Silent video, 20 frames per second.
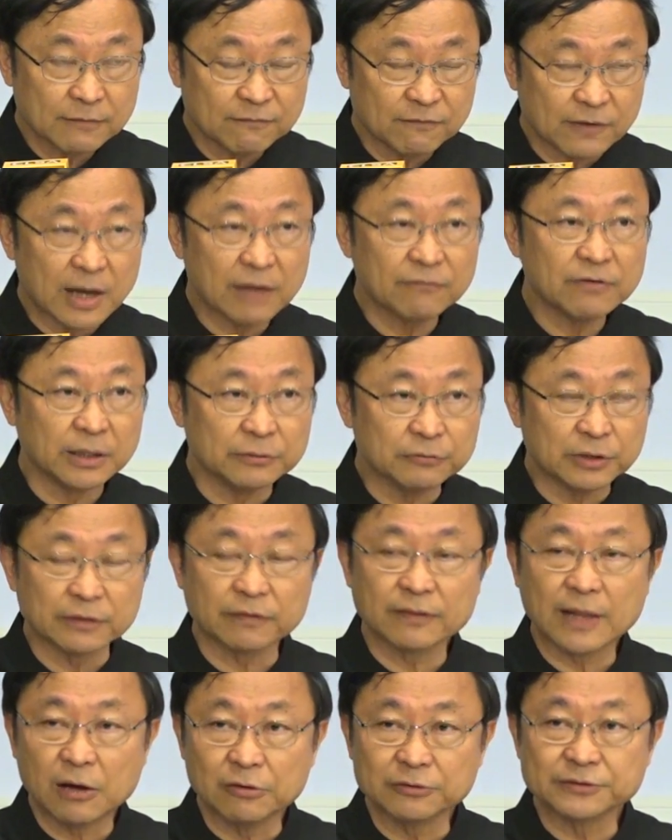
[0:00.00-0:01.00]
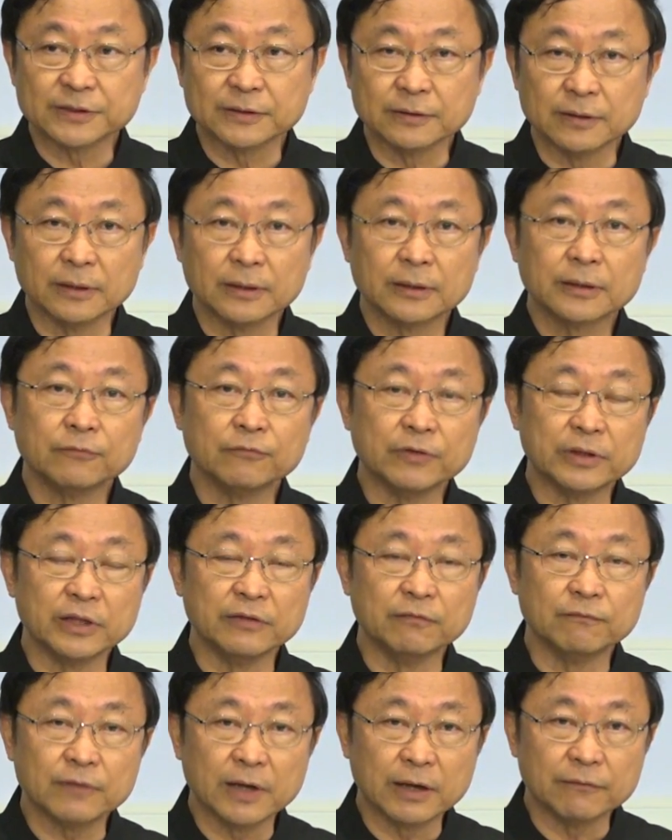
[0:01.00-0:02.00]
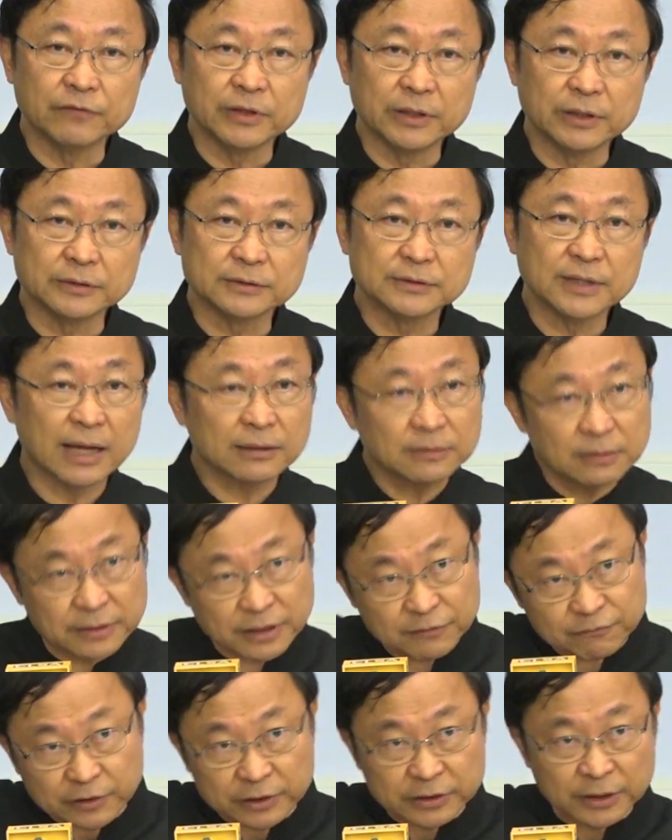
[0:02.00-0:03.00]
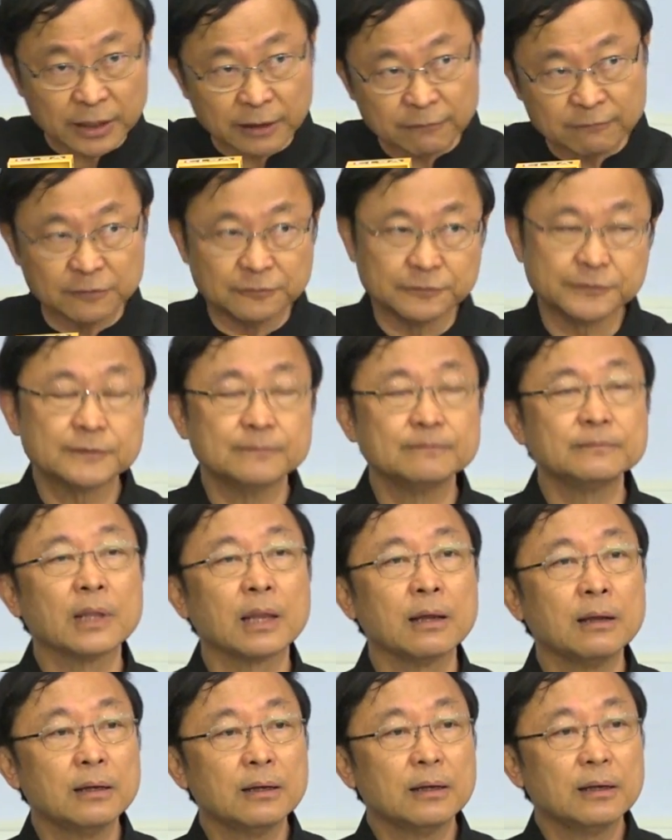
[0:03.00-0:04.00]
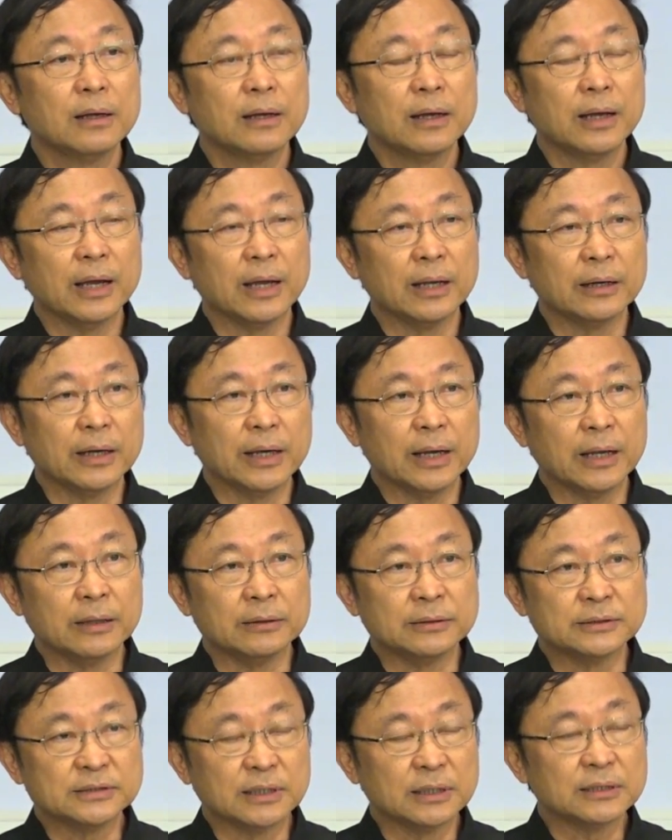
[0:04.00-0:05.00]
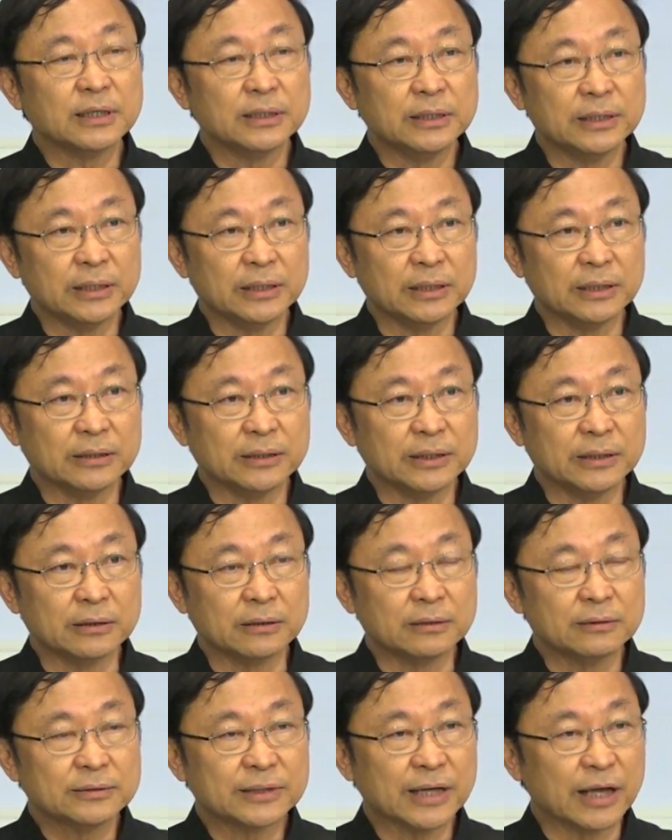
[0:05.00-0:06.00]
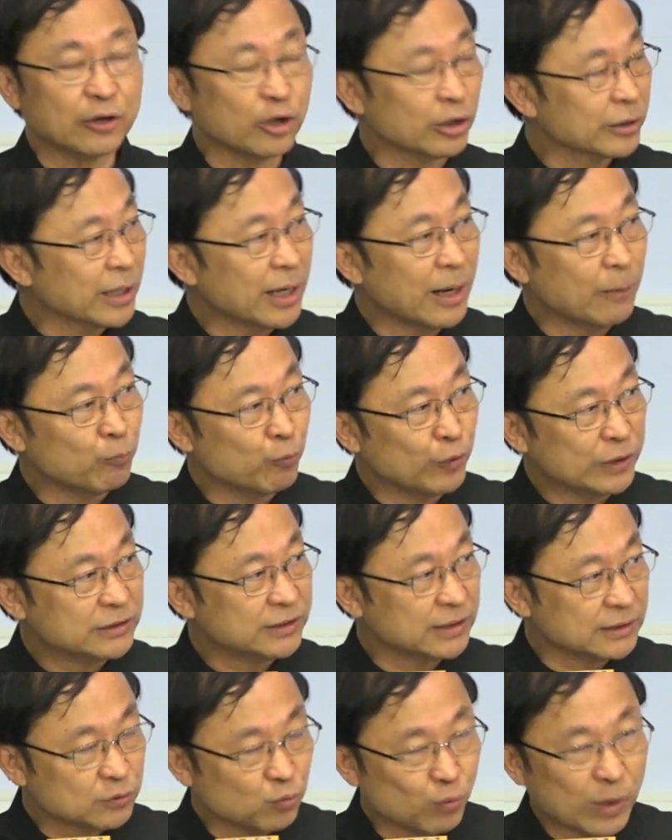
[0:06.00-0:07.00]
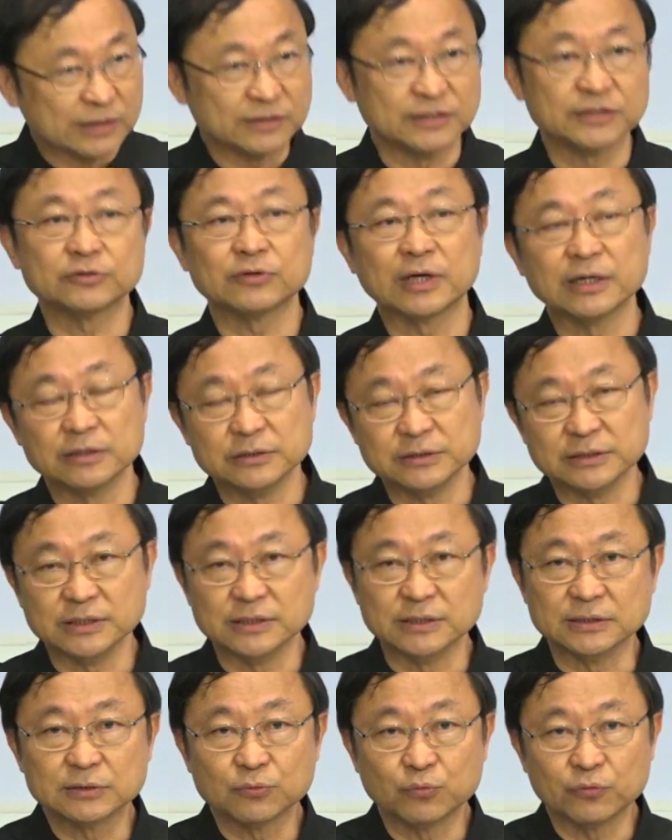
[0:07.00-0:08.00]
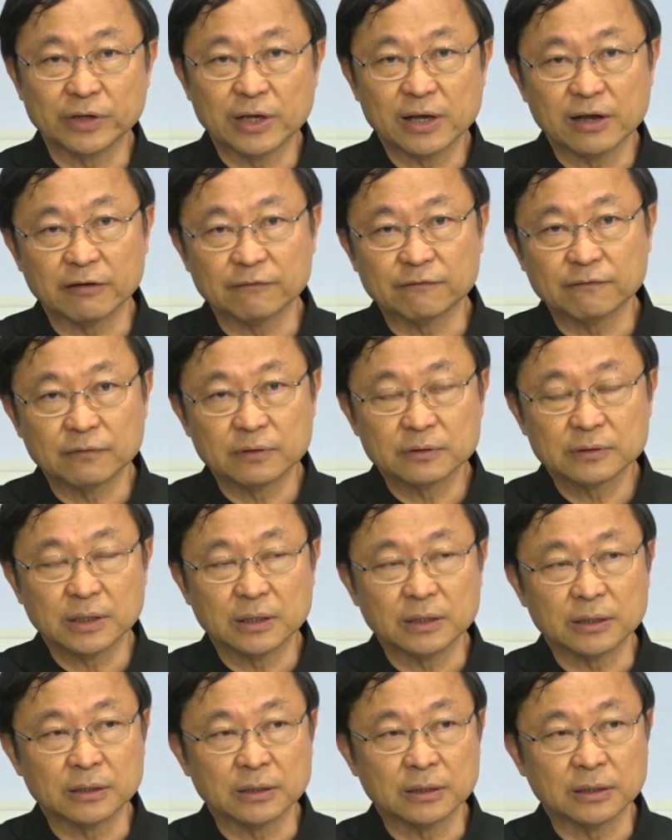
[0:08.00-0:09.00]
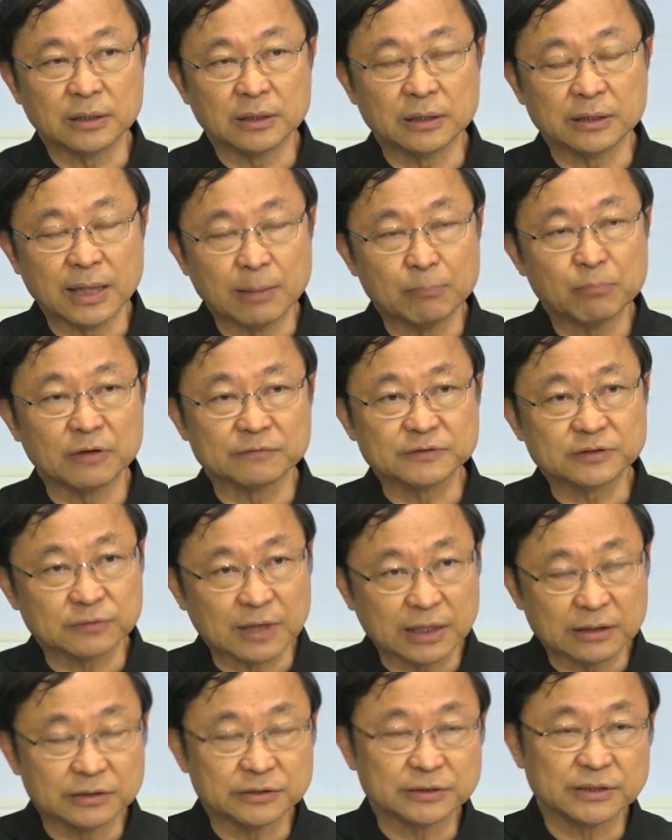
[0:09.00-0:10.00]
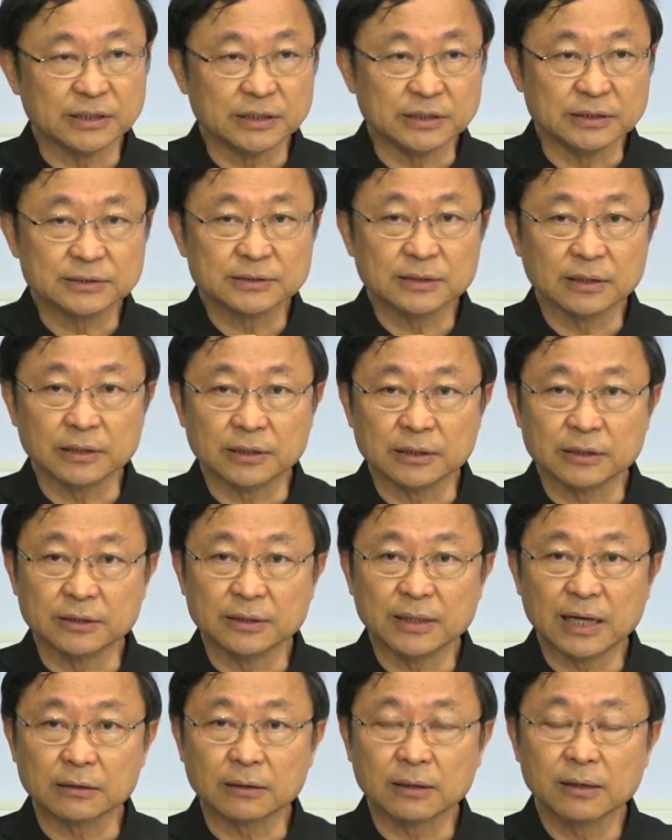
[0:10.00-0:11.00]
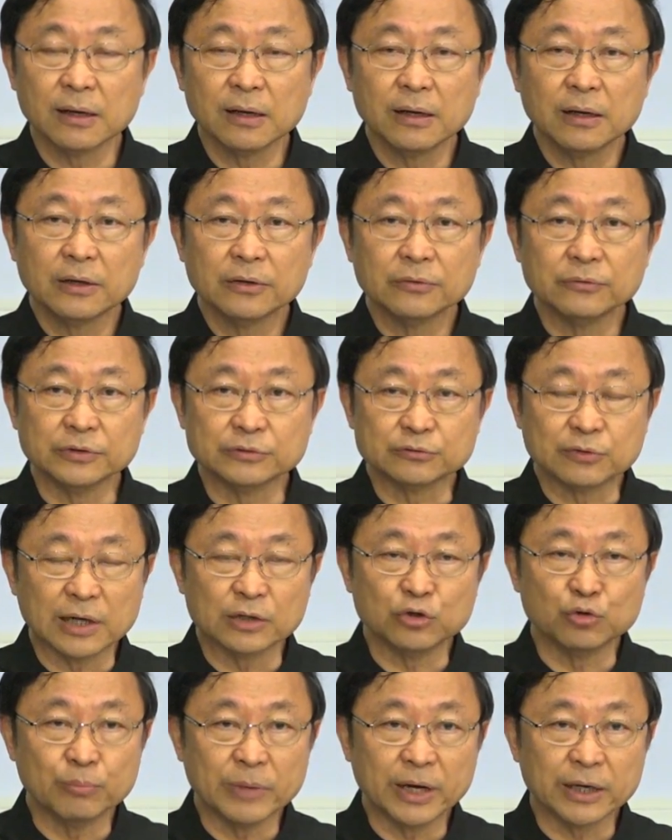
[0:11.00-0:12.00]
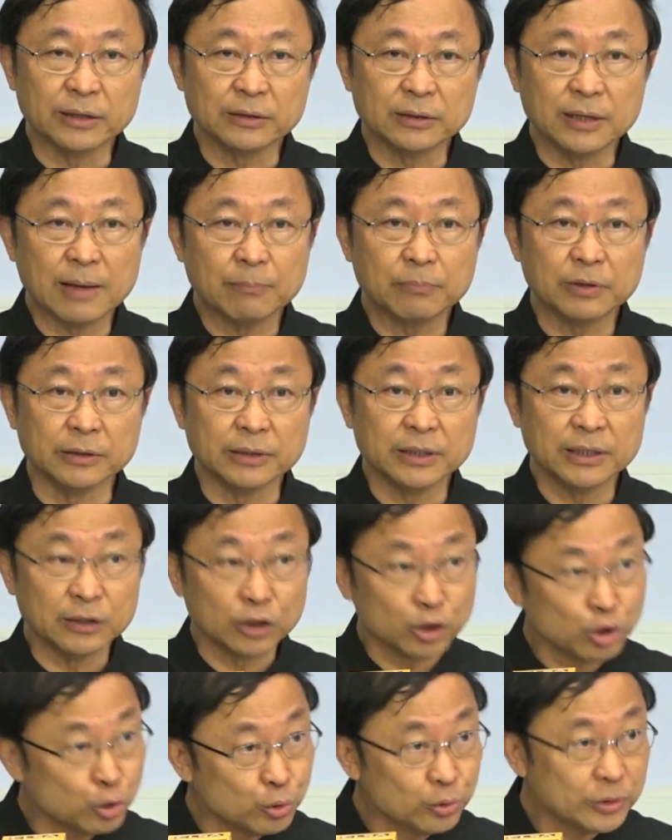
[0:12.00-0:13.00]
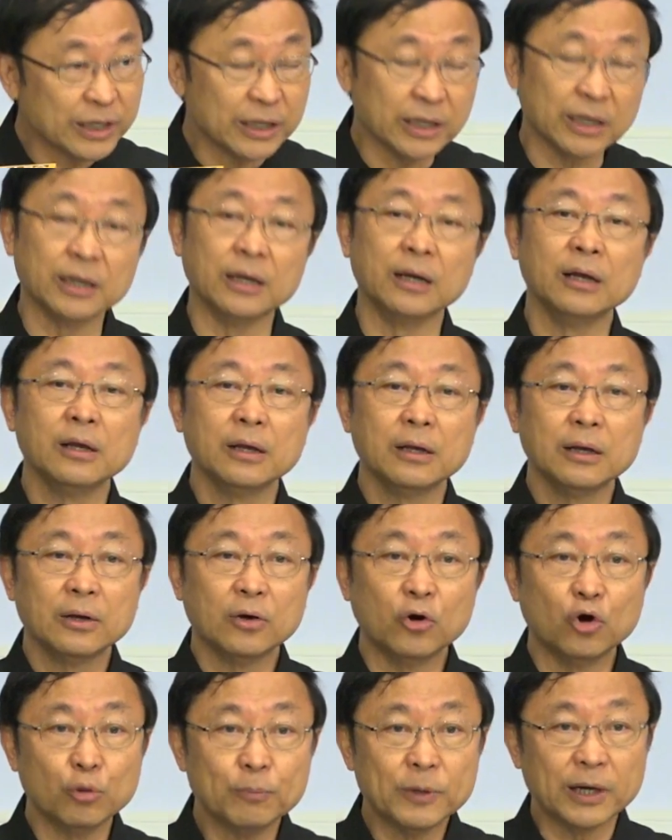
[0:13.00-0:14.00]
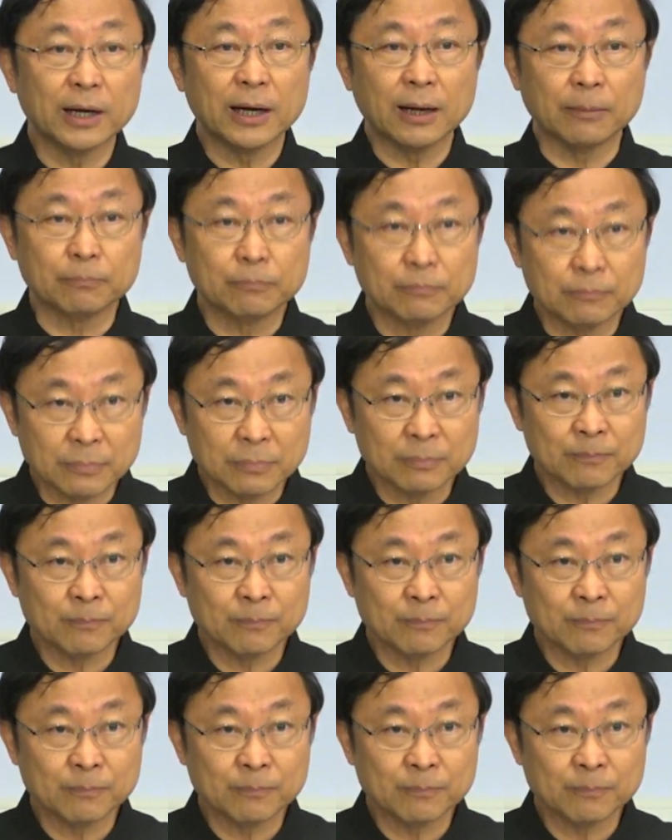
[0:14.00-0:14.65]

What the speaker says: 500,000 within 5 years at different levels. And certainly it cannot come with just one strategy. We have a number of strategies that we try to make it happen, including open up